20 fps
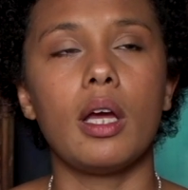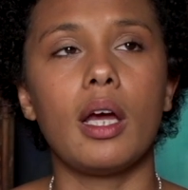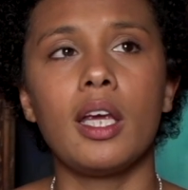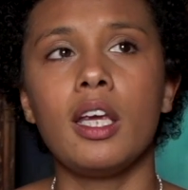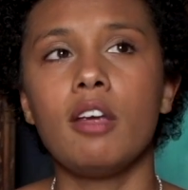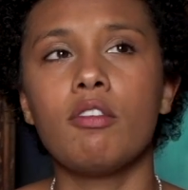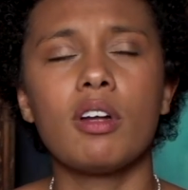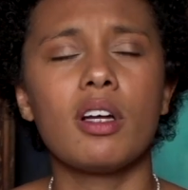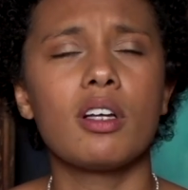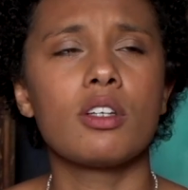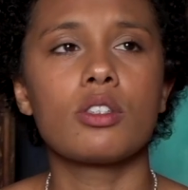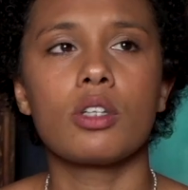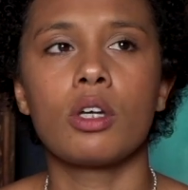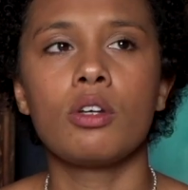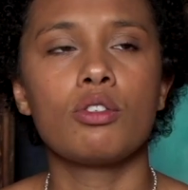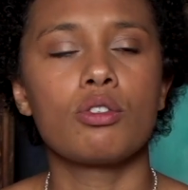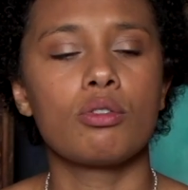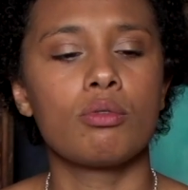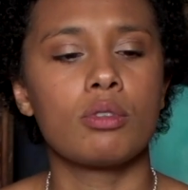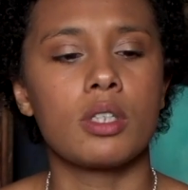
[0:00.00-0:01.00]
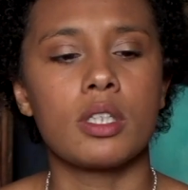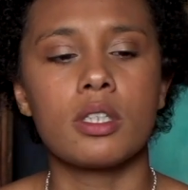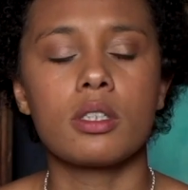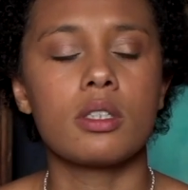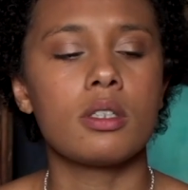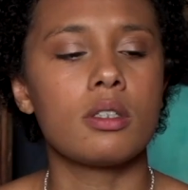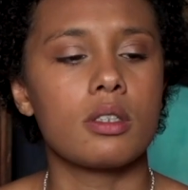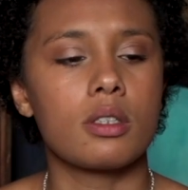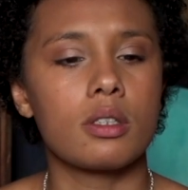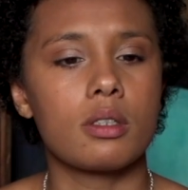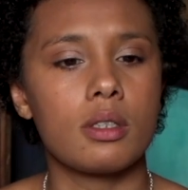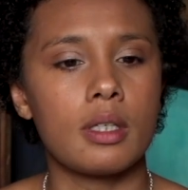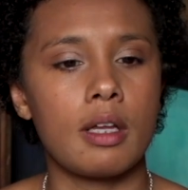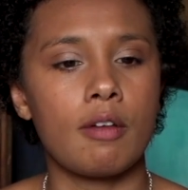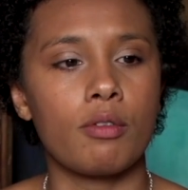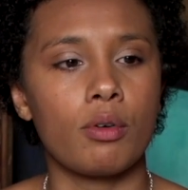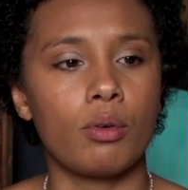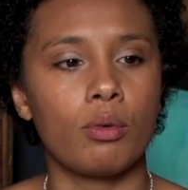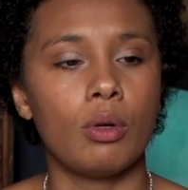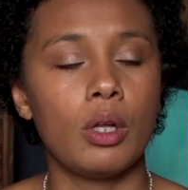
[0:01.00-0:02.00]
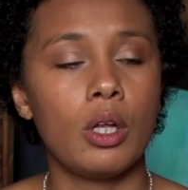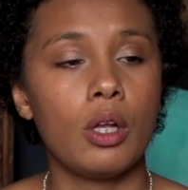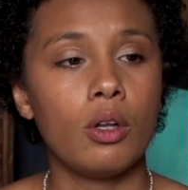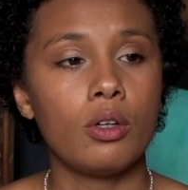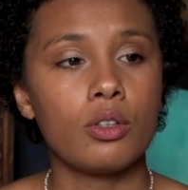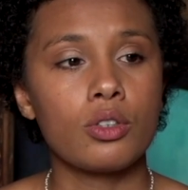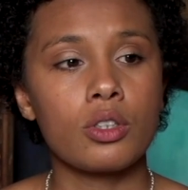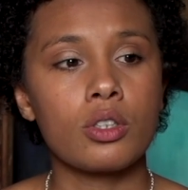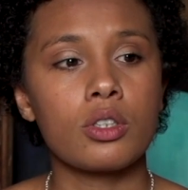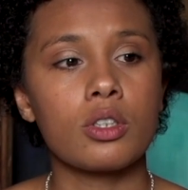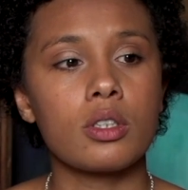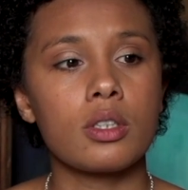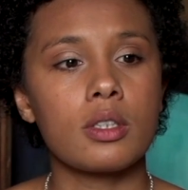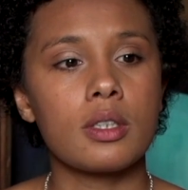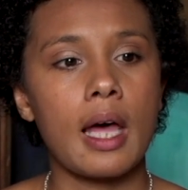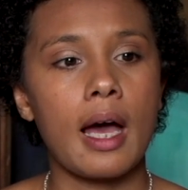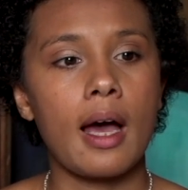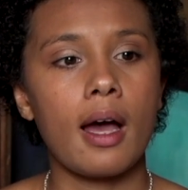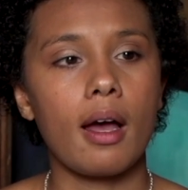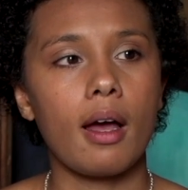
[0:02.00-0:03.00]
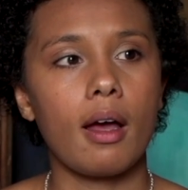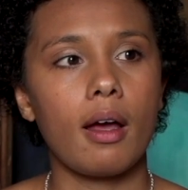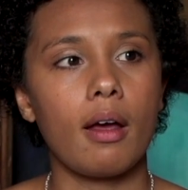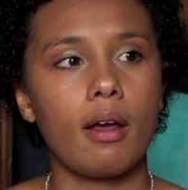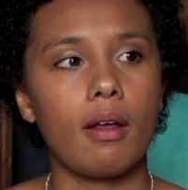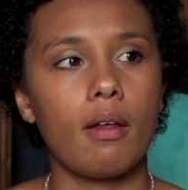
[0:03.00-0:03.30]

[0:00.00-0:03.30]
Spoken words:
even at a social distance level, just that